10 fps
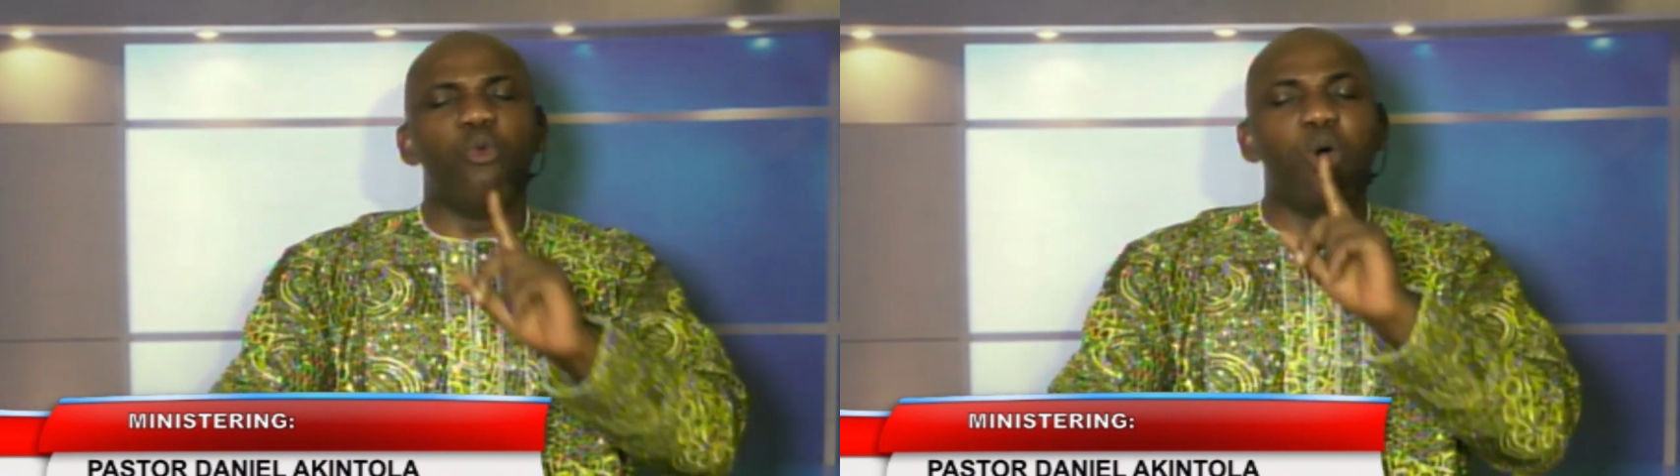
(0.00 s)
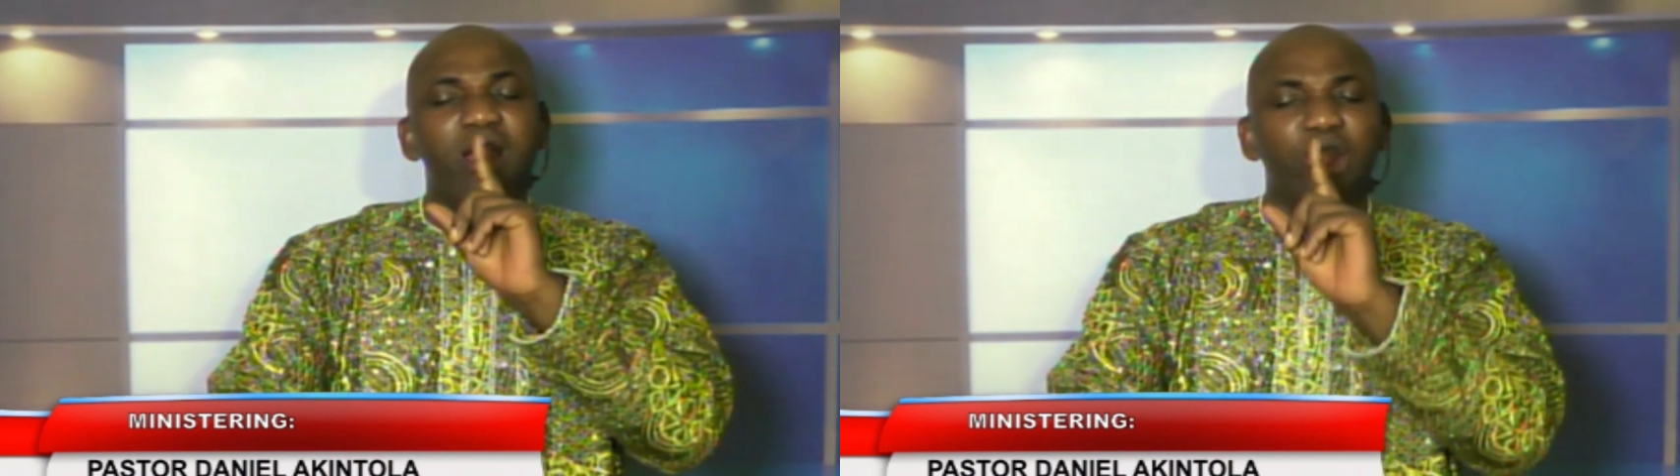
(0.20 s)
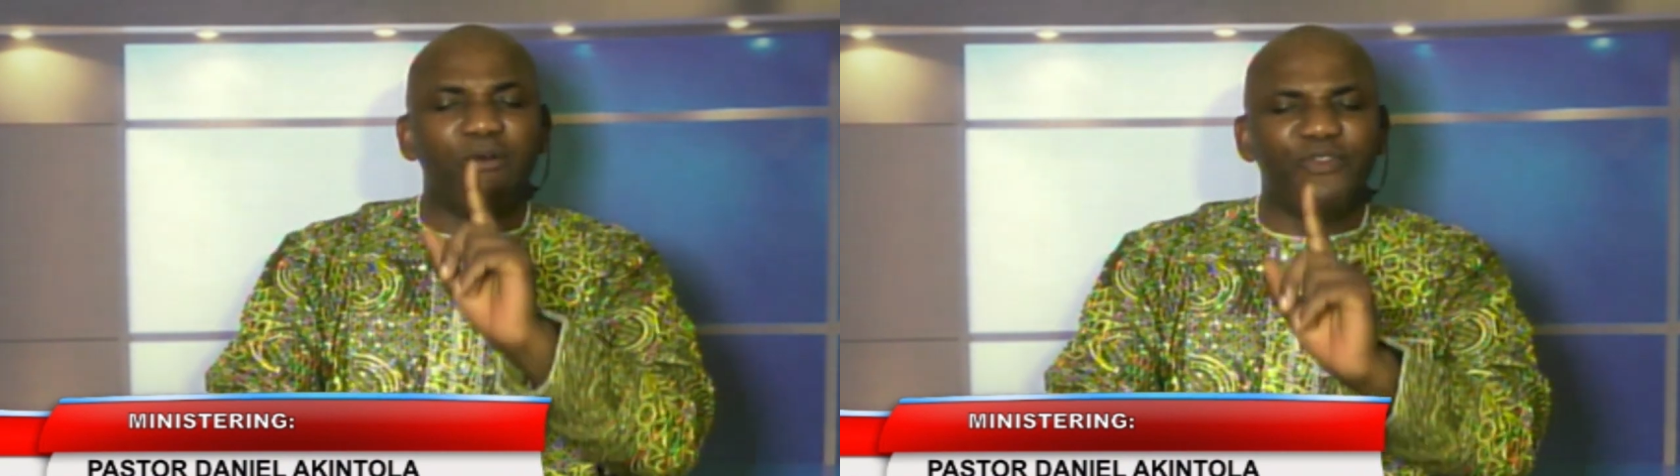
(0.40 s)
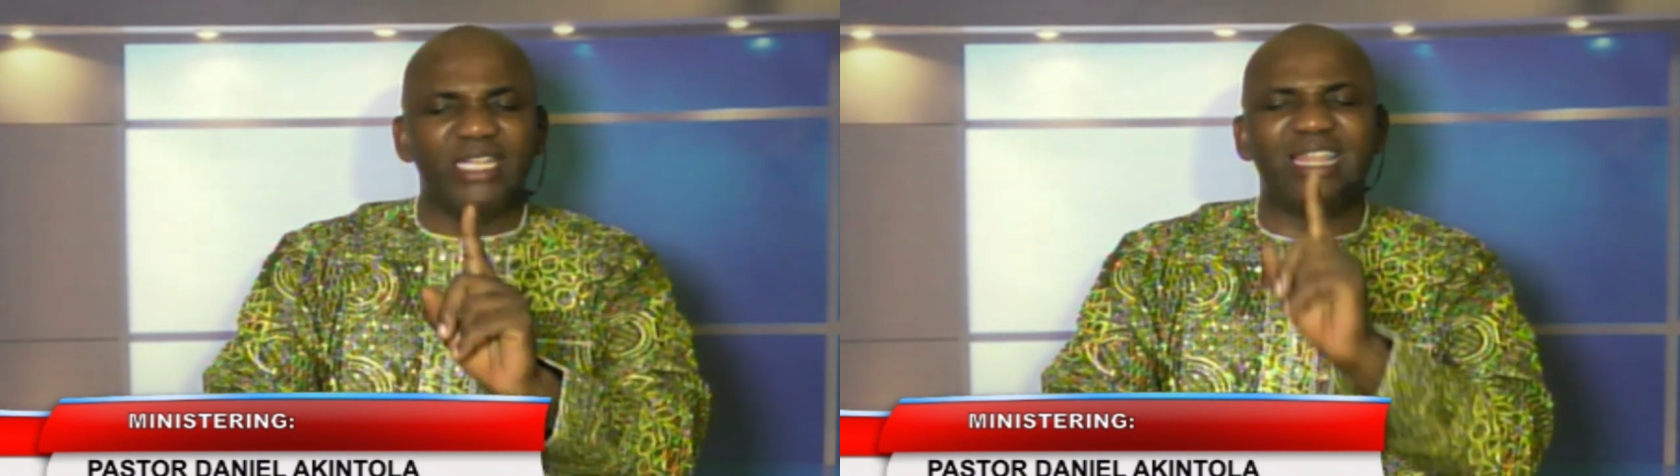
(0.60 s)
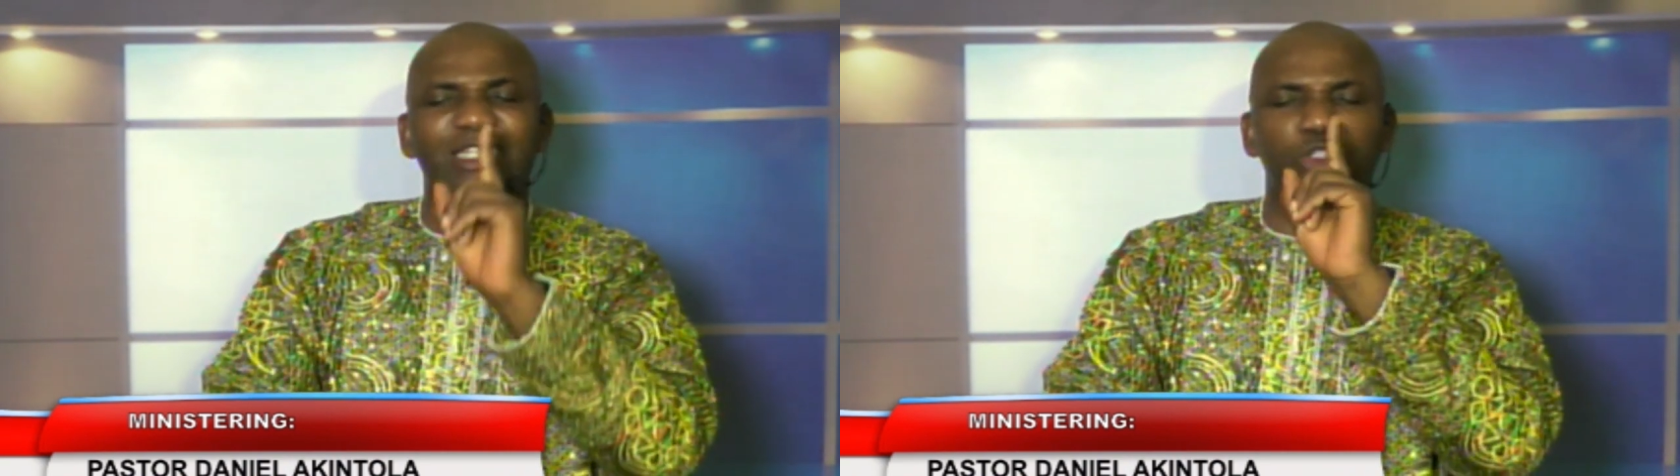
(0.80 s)
one of it
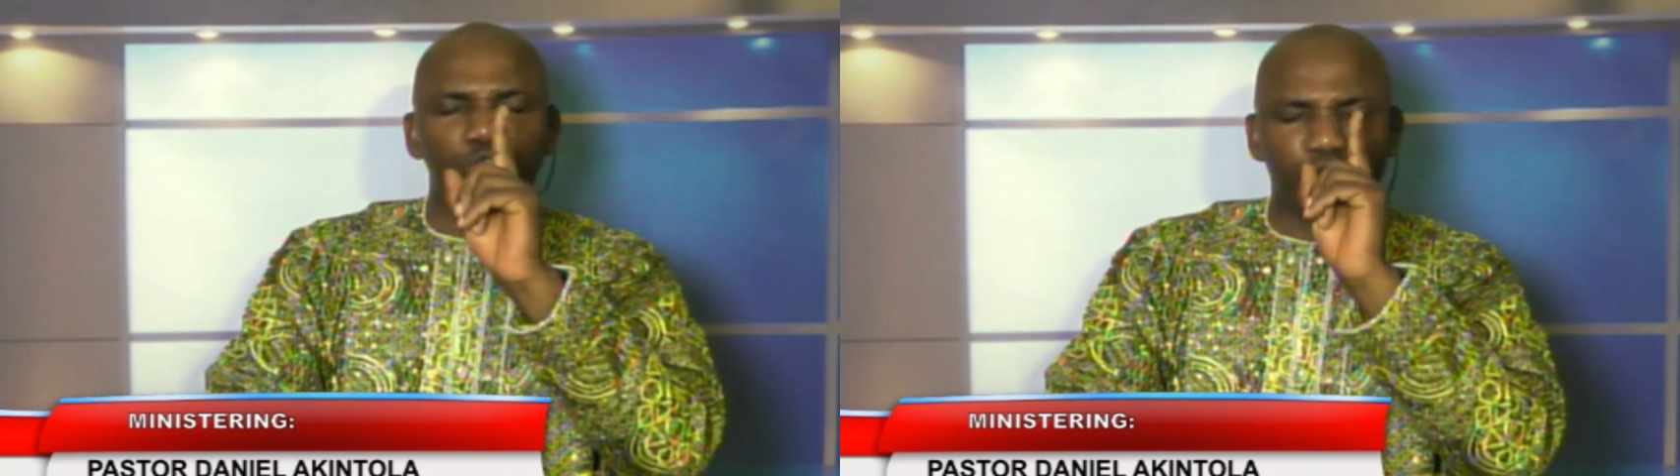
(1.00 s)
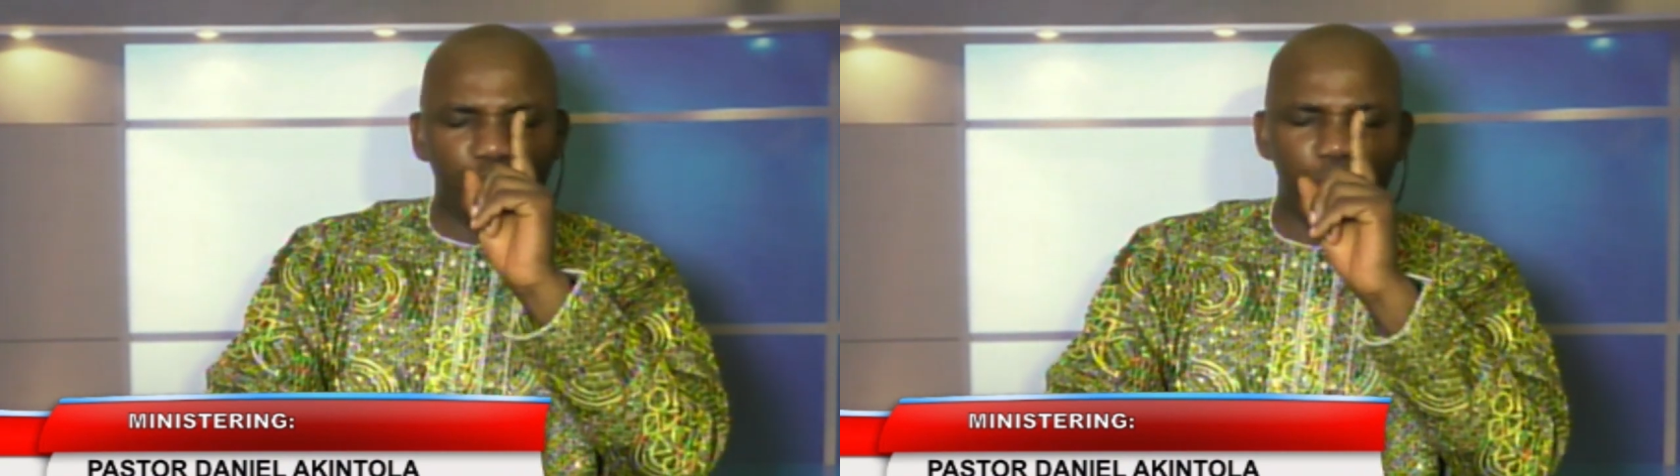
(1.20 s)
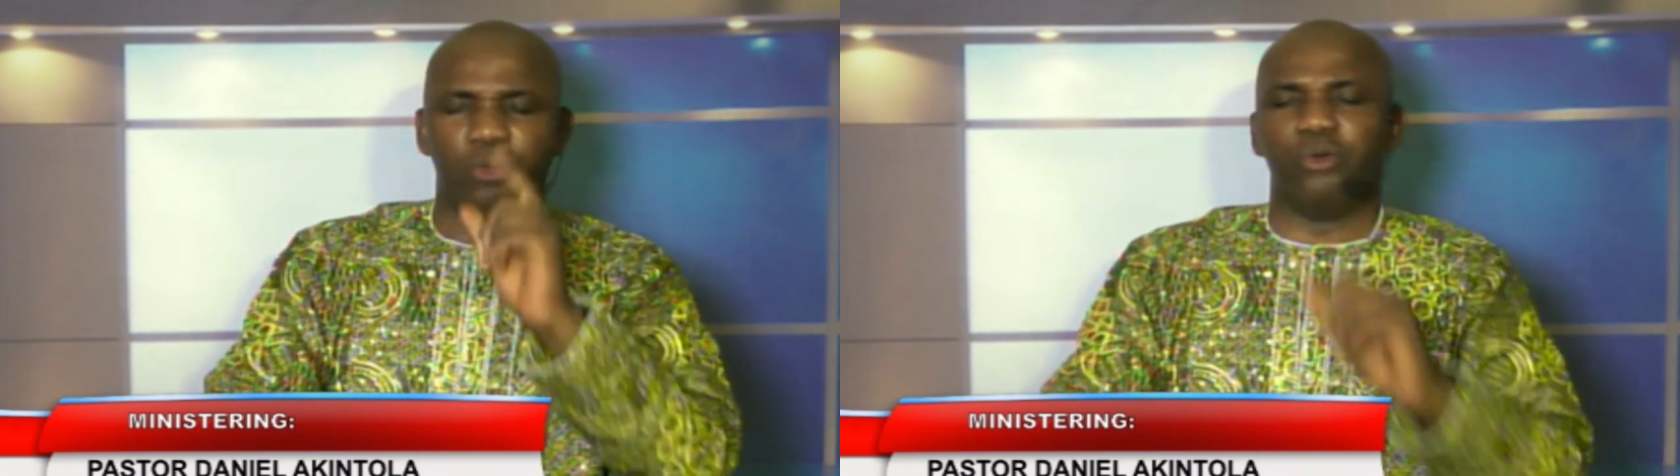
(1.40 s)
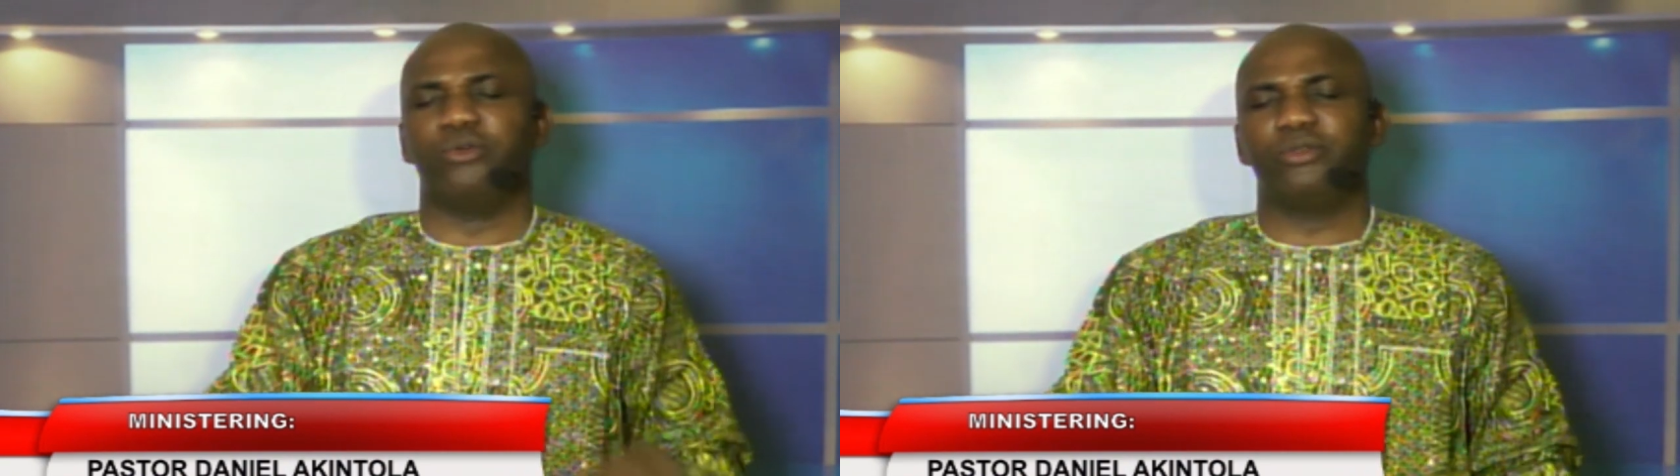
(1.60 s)
that you should know